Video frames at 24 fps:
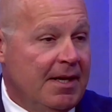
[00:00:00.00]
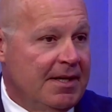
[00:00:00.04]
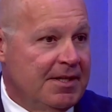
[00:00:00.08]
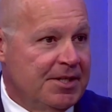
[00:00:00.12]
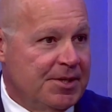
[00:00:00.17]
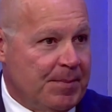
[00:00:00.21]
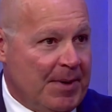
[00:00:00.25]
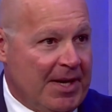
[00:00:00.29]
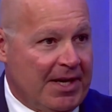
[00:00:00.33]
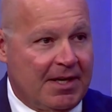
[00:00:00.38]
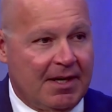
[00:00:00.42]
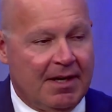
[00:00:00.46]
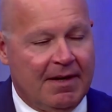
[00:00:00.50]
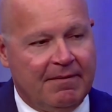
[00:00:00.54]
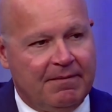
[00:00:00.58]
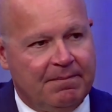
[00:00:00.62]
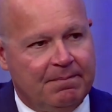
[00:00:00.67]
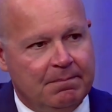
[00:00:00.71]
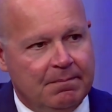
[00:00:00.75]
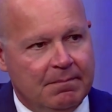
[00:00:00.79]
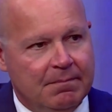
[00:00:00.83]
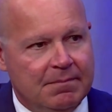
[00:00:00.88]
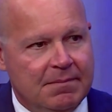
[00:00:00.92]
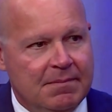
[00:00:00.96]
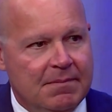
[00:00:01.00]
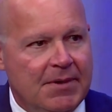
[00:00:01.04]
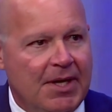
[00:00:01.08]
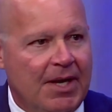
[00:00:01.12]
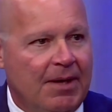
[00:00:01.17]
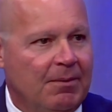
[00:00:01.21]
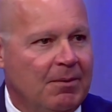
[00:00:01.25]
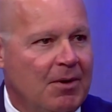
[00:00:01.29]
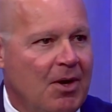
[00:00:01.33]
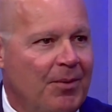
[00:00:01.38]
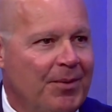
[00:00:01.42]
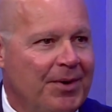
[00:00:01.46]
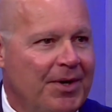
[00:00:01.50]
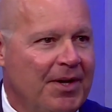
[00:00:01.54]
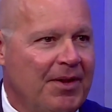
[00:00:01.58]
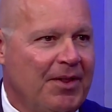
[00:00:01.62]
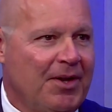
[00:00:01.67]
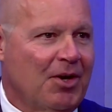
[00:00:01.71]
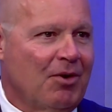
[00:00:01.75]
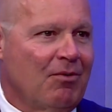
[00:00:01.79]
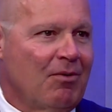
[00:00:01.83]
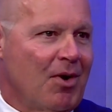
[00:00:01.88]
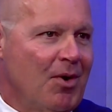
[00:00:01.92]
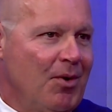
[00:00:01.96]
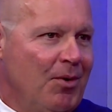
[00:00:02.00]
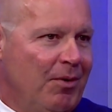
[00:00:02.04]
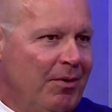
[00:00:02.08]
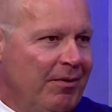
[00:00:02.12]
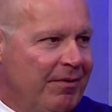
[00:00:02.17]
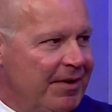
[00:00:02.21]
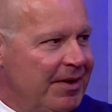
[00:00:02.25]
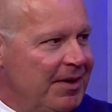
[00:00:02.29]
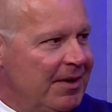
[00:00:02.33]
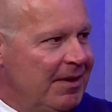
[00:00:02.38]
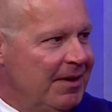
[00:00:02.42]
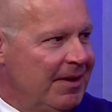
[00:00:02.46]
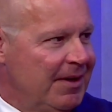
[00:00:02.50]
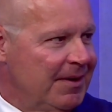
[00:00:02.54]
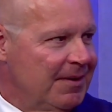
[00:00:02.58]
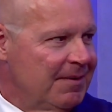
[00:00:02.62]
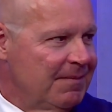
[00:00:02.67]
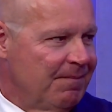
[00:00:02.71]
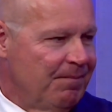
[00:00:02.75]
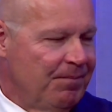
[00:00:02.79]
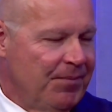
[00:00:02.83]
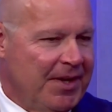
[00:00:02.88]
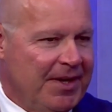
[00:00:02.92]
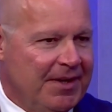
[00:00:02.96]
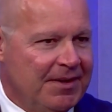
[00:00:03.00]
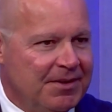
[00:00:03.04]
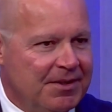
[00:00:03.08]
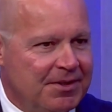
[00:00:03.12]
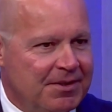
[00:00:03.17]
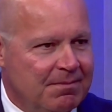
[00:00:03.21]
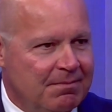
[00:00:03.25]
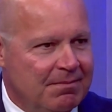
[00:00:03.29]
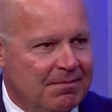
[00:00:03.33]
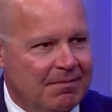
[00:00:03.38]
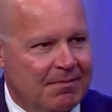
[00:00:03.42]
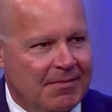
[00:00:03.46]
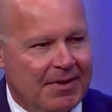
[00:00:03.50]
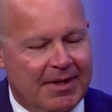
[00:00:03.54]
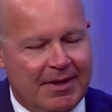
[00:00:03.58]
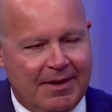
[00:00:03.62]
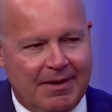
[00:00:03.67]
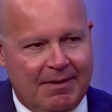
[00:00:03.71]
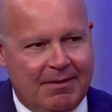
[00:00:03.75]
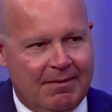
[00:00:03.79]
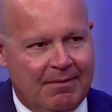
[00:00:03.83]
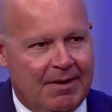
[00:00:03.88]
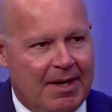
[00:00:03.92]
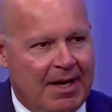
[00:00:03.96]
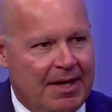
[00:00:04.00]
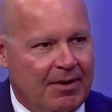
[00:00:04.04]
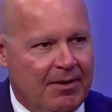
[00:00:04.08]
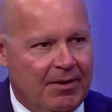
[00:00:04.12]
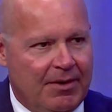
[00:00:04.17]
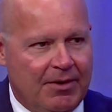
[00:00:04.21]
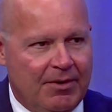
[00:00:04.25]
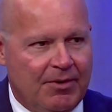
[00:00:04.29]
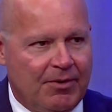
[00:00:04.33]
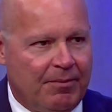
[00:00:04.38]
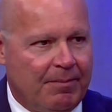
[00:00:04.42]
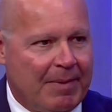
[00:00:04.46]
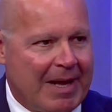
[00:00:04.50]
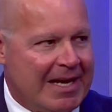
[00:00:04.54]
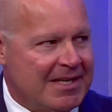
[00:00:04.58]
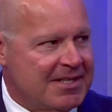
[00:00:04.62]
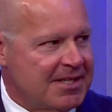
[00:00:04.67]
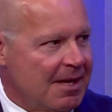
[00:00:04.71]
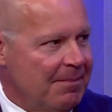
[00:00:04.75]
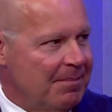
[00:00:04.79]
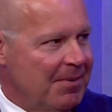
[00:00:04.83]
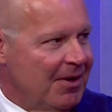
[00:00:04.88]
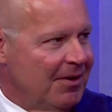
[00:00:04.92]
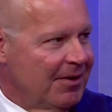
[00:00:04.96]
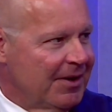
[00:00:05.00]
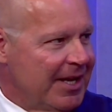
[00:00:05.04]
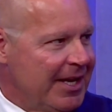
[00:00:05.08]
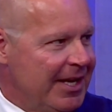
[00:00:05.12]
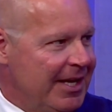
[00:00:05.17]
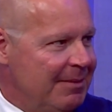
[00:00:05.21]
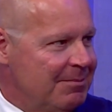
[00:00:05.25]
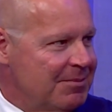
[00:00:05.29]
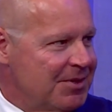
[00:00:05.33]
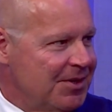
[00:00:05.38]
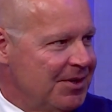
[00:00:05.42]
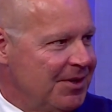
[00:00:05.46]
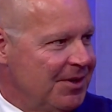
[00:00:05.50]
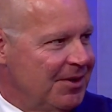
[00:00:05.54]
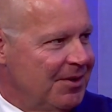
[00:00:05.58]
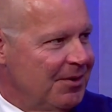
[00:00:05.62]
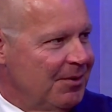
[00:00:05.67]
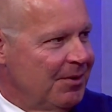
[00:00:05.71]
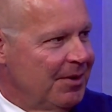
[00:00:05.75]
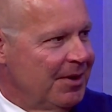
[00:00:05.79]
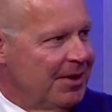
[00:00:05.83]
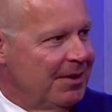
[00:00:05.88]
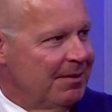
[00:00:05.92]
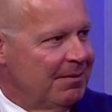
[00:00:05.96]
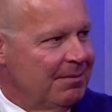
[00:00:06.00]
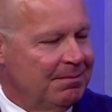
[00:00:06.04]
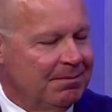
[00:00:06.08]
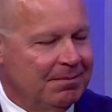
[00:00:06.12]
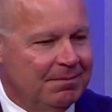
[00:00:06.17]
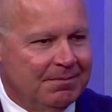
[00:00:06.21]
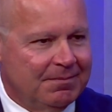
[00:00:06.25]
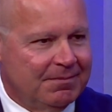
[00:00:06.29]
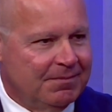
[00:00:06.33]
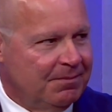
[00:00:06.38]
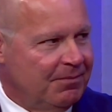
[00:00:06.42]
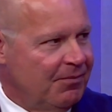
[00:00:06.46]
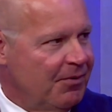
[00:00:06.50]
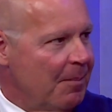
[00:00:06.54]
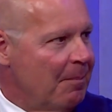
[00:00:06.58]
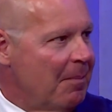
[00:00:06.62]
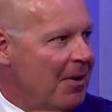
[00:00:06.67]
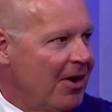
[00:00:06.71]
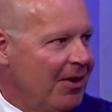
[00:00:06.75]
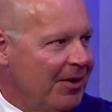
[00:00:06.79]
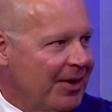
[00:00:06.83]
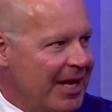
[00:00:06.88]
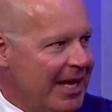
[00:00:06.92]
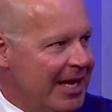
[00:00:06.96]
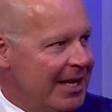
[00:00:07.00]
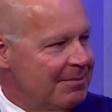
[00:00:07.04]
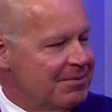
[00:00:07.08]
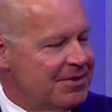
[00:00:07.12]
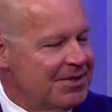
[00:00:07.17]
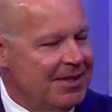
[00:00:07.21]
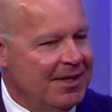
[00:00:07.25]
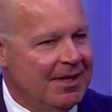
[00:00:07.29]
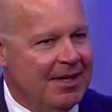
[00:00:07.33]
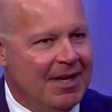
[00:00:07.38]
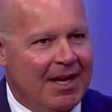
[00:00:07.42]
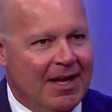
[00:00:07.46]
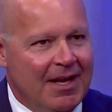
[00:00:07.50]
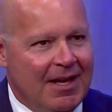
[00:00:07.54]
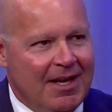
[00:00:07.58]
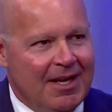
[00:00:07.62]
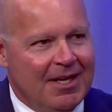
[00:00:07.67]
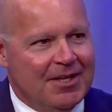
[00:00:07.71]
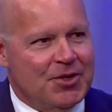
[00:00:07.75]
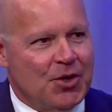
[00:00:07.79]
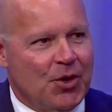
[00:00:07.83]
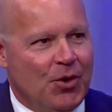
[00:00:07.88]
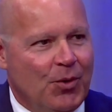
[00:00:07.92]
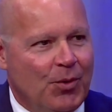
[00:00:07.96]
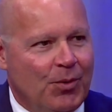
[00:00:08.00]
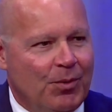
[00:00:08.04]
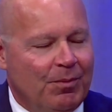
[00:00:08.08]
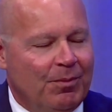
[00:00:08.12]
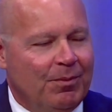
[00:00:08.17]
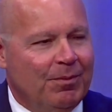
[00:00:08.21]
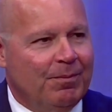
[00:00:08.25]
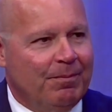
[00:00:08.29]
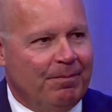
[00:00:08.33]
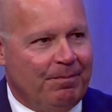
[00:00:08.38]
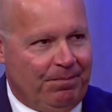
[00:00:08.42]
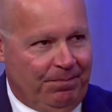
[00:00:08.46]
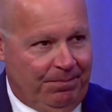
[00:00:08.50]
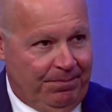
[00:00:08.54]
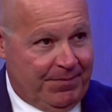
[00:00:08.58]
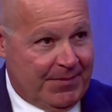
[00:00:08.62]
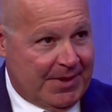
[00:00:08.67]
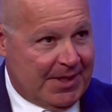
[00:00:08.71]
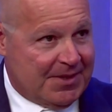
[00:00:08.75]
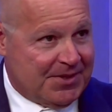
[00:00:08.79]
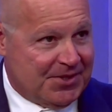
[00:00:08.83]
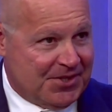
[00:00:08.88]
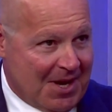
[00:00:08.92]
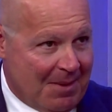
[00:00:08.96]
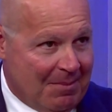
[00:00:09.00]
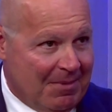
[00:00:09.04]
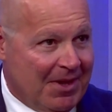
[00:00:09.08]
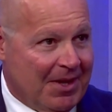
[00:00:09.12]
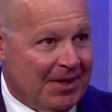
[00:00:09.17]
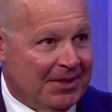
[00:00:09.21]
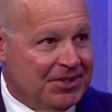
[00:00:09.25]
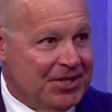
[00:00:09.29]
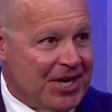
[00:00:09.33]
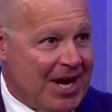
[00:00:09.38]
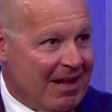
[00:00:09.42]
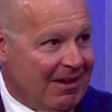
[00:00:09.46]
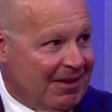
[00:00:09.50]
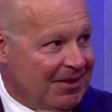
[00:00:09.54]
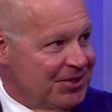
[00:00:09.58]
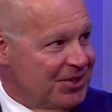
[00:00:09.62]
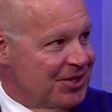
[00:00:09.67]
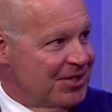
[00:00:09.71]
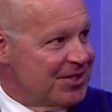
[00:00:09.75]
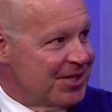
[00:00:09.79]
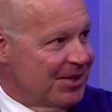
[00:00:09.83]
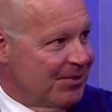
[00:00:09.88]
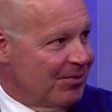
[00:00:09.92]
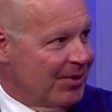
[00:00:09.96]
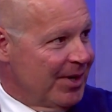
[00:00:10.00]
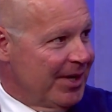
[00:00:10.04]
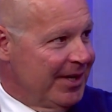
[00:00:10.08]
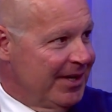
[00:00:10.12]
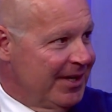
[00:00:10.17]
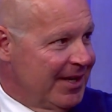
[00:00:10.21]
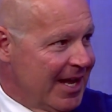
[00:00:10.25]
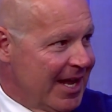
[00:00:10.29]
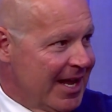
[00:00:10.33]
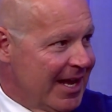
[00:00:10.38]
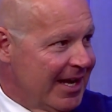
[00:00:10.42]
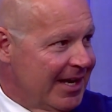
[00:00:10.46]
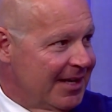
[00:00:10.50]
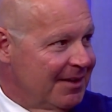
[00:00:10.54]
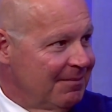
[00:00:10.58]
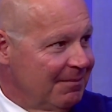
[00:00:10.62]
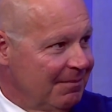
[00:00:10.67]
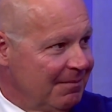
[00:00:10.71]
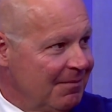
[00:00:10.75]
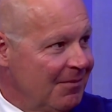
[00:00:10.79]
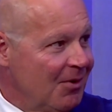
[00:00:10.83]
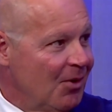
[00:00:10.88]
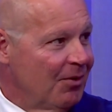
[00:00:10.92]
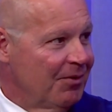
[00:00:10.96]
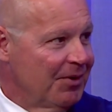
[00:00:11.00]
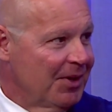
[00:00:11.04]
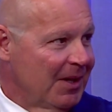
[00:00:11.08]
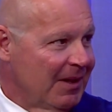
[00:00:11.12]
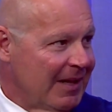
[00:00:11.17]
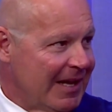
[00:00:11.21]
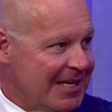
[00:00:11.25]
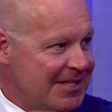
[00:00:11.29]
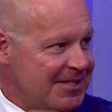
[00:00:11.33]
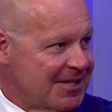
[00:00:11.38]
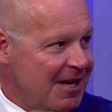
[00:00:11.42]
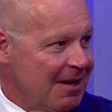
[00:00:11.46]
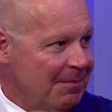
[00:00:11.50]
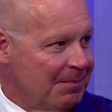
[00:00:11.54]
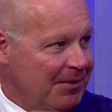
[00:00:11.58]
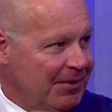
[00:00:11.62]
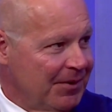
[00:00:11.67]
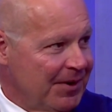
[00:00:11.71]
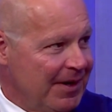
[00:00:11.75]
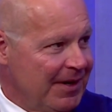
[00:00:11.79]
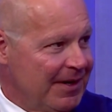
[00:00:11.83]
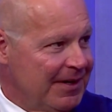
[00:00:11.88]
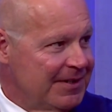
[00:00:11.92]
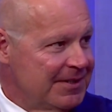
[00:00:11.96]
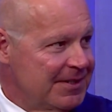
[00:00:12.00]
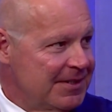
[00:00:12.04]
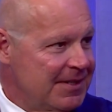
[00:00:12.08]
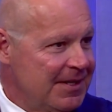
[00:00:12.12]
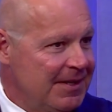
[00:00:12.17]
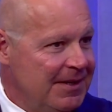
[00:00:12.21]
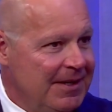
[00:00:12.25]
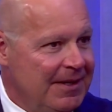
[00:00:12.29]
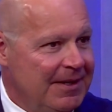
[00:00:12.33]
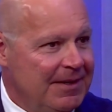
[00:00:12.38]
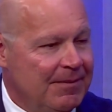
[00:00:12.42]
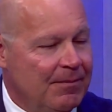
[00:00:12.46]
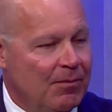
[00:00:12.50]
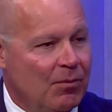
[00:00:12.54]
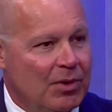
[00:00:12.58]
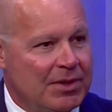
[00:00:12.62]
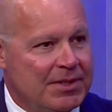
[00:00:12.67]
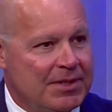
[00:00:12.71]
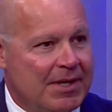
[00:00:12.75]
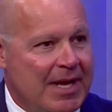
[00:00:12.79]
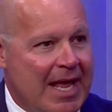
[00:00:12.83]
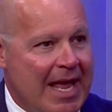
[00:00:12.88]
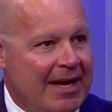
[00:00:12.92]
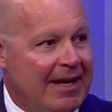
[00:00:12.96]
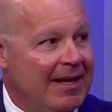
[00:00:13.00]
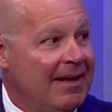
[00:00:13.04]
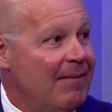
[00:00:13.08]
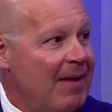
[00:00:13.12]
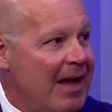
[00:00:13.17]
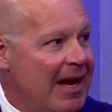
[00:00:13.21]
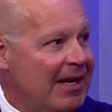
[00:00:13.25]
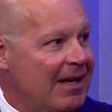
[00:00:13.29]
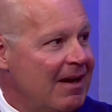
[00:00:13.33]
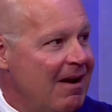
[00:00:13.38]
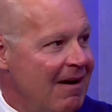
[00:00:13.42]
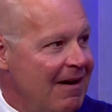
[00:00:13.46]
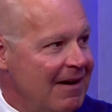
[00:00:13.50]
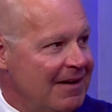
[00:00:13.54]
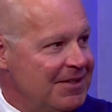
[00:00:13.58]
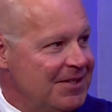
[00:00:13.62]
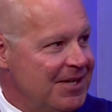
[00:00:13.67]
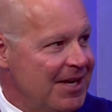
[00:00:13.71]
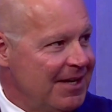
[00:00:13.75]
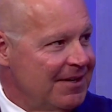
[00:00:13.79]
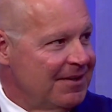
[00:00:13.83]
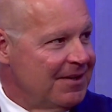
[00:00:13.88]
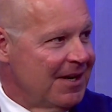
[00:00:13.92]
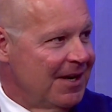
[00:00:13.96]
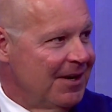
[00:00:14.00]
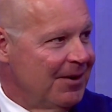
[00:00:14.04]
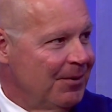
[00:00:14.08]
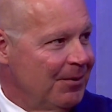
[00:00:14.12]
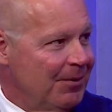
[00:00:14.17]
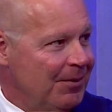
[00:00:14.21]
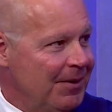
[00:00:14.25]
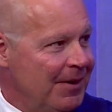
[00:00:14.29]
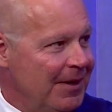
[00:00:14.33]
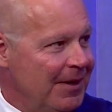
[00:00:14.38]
speaking of going to the Grove and I know you do basketball games and you do the football games, and so some of the challenges that we had over the last couple of years was getting that content out.